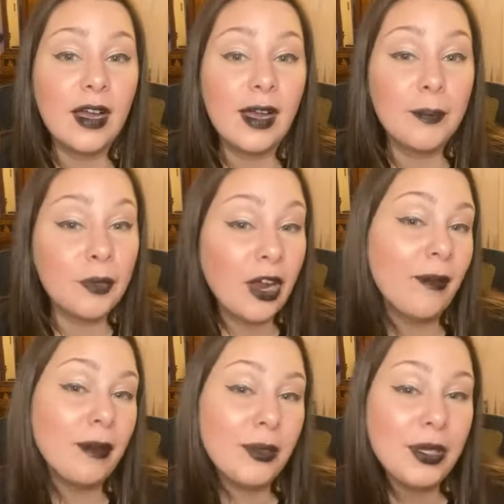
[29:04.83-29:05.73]
I
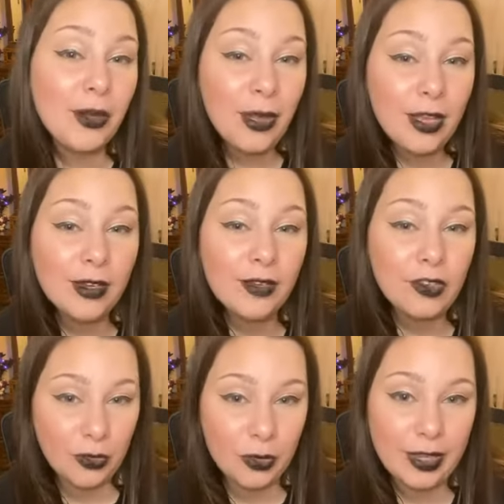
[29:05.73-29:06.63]
probably know how to
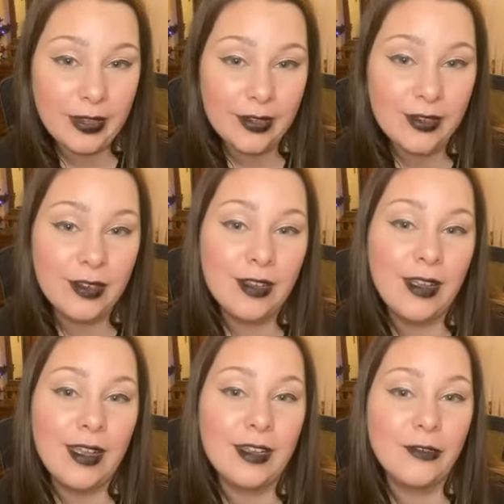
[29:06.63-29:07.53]
do it.
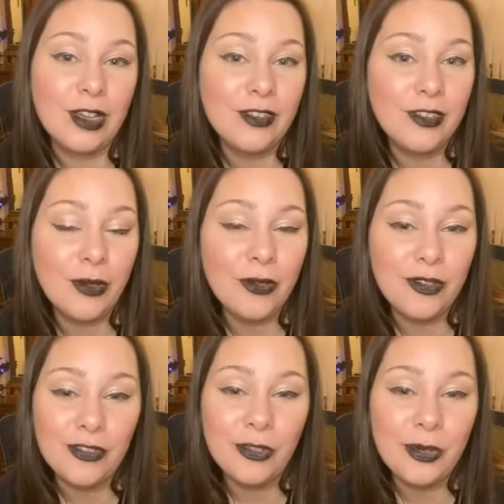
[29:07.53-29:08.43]
And if I don't
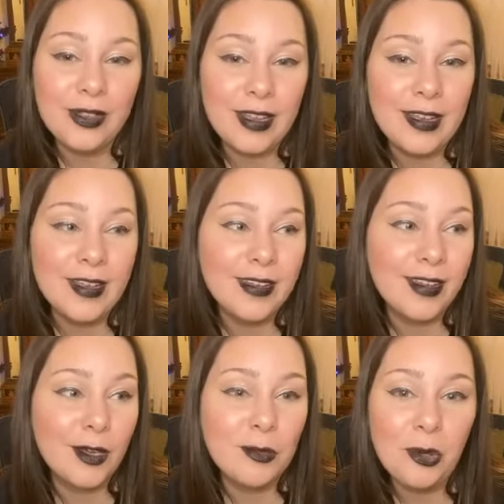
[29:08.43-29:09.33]
do it like
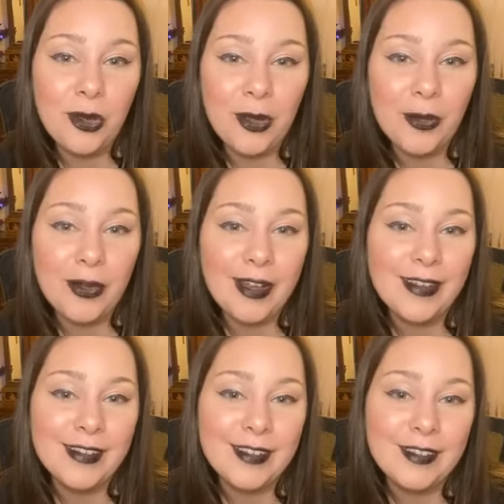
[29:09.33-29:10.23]
a pro, I
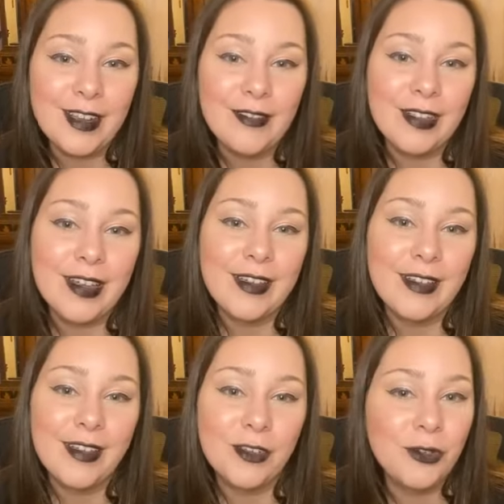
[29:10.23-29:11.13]
at least have like
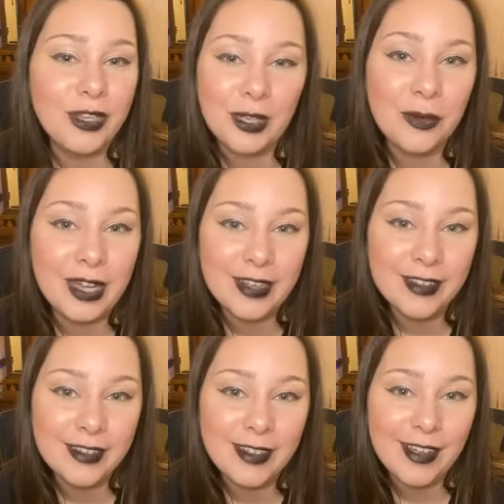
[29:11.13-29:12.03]
a tricky way
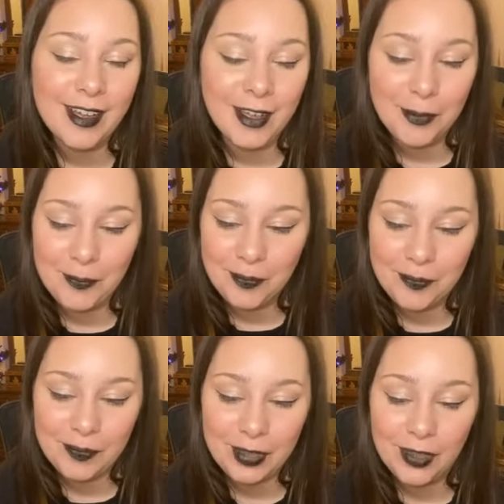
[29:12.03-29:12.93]
of
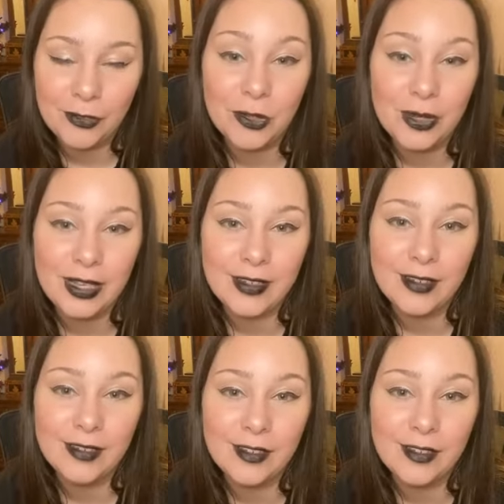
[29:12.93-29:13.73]
doing it.